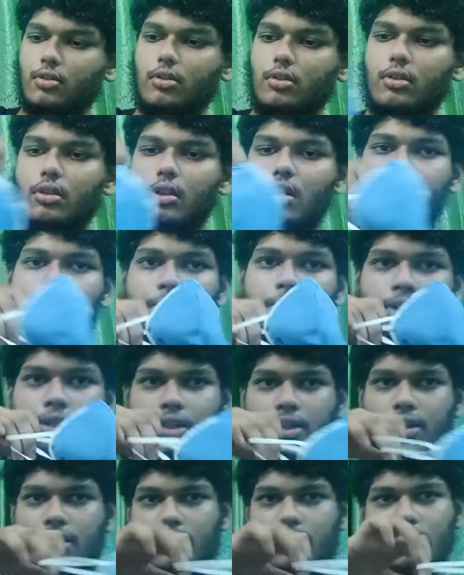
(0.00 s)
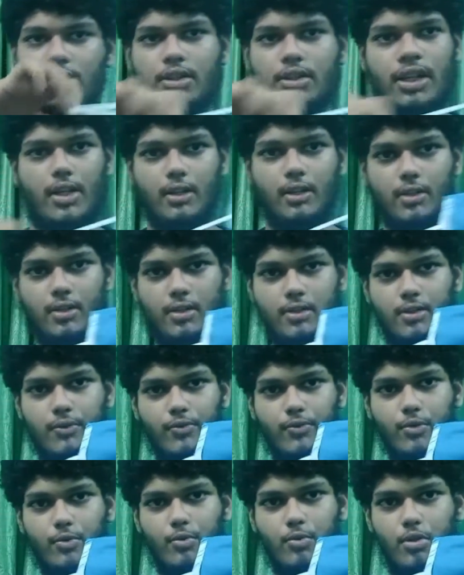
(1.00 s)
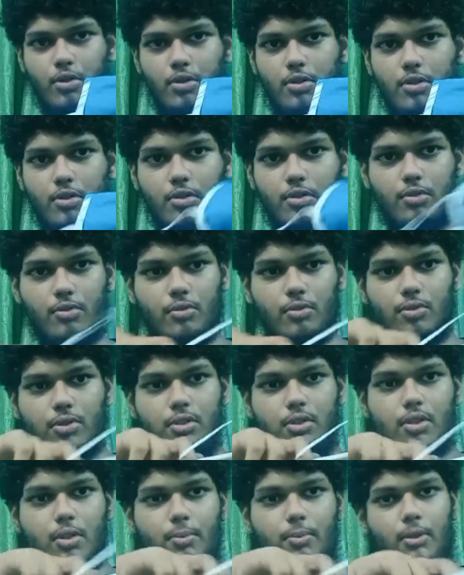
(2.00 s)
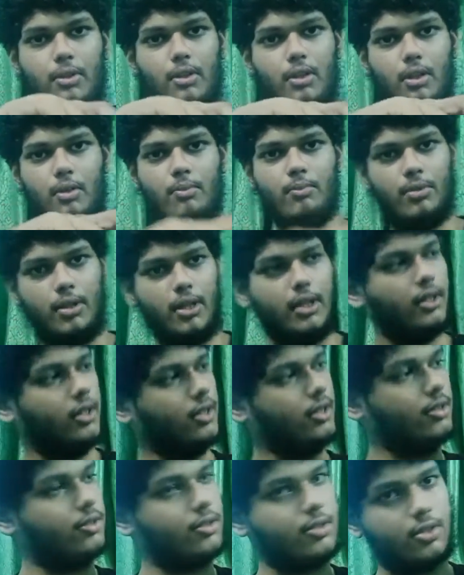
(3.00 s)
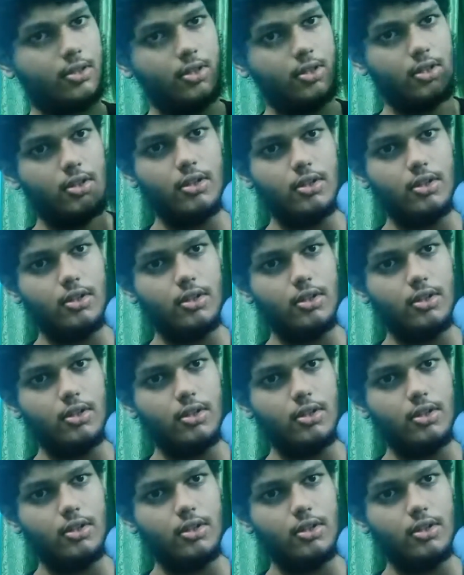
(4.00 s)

keep it like this if you want, you know, just keep a thumb like this,